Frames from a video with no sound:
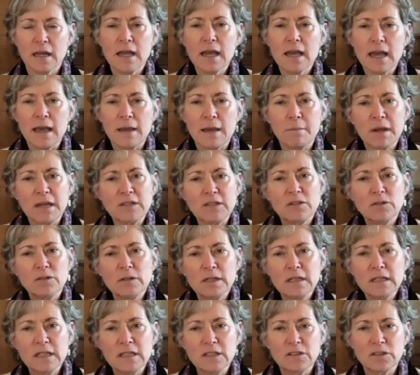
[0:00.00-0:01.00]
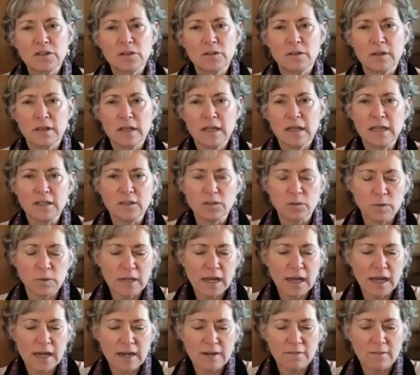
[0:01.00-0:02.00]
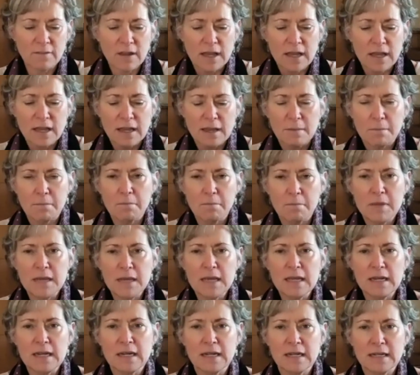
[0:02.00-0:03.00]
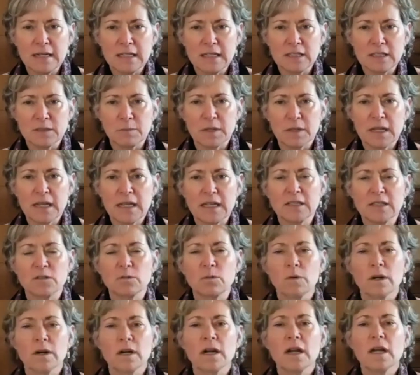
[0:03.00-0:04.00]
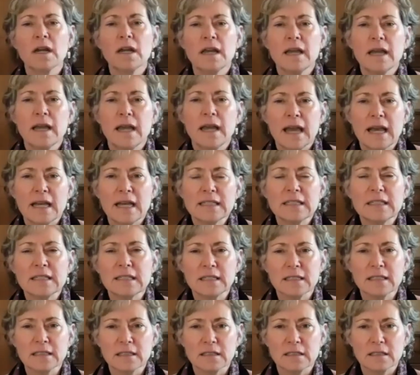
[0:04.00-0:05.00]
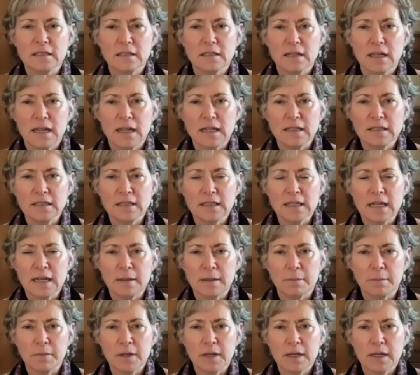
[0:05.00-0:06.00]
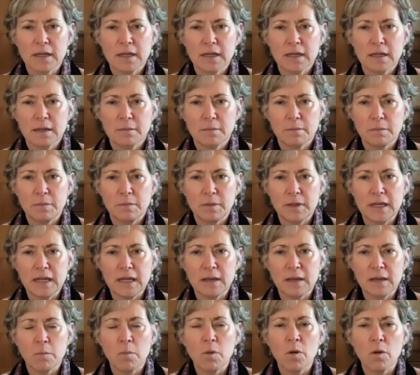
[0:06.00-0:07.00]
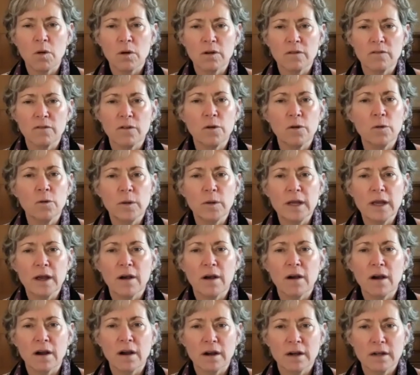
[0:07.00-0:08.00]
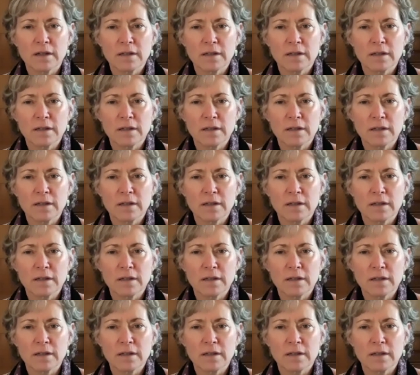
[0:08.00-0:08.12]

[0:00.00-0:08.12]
And by doing these two things, we kind of meet in this place where essence ends up being more of who we are,